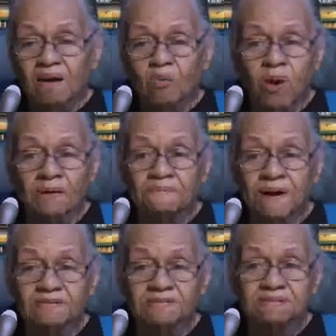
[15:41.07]
one
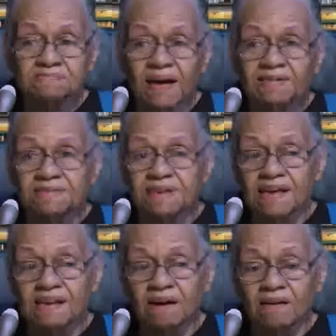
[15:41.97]
person may
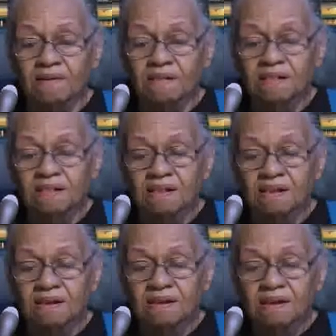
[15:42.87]
steal
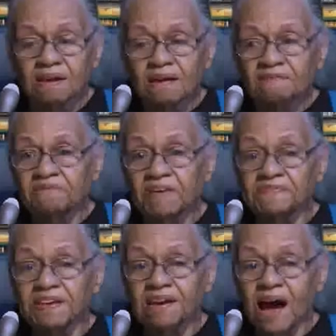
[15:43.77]

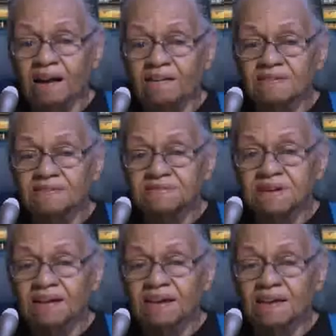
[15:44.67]
fifty dollars
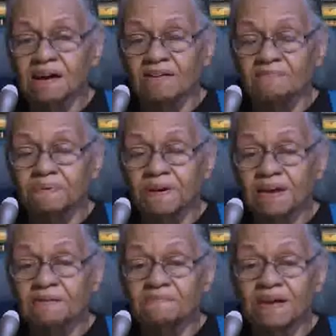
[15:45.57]
and he go to
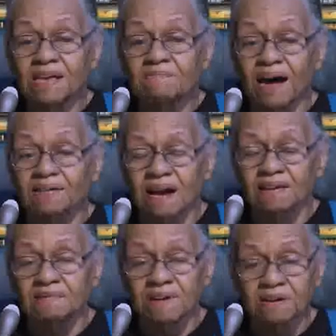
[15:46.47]
he he might
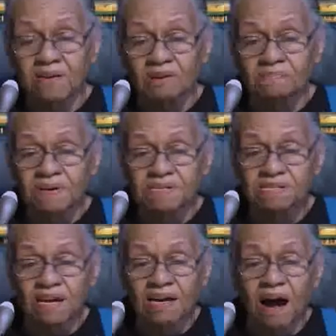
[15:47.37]
not even go to
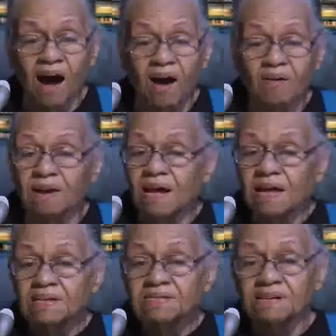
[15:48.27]
prison at all.
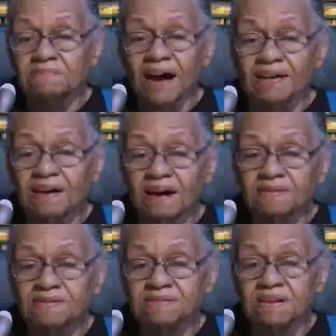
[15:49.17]
Somebody
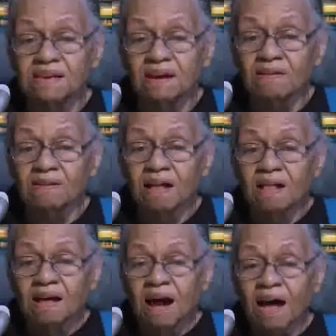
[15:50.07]
else steal
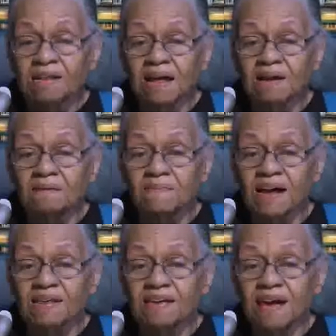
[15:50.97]
a little
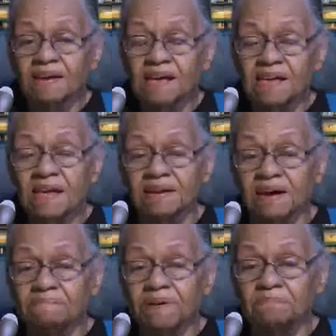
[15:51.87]
money and he end
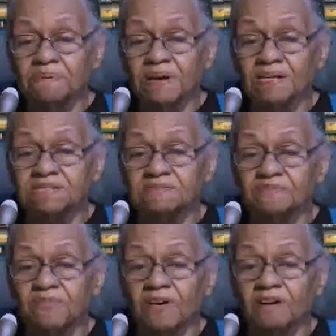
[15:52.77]
up in prison
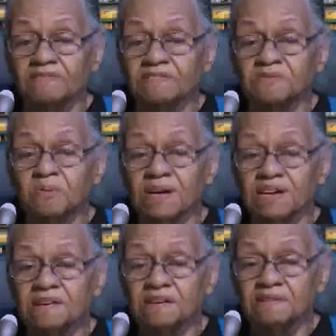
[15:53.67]
for twenty
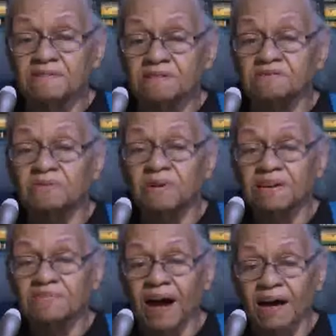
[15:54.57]
years or
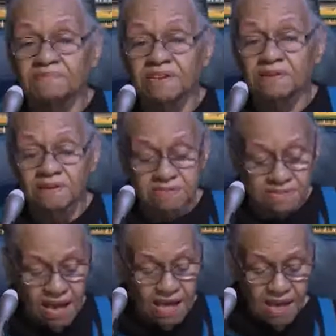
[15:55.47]
twenty five years.
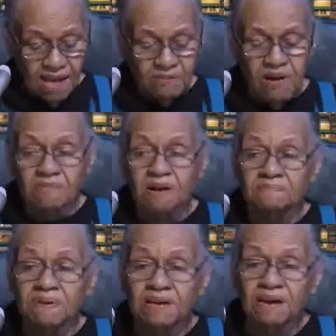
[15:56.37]
And we want to
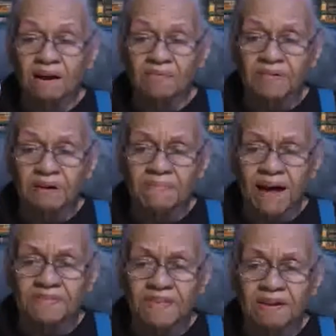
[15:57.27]
be careful
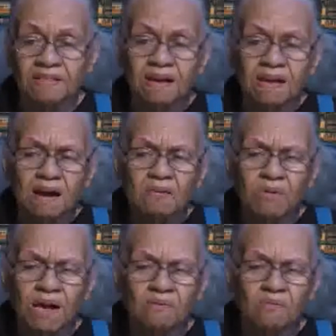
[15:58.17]
about that.
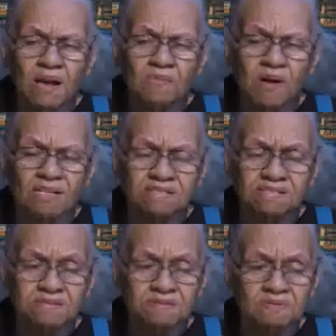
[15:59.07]
We we want
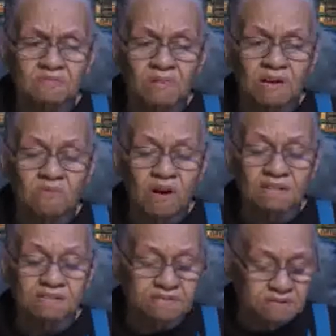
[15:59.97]
to we
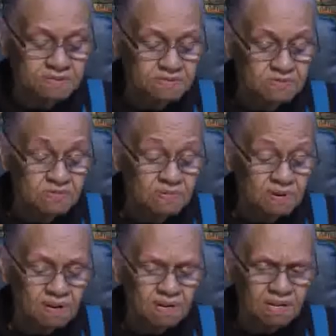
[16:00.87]
want to
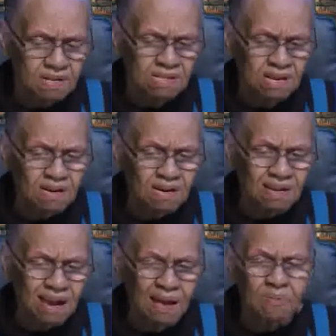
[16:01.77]
look
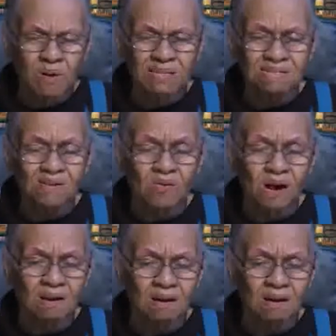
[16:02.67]
at what's going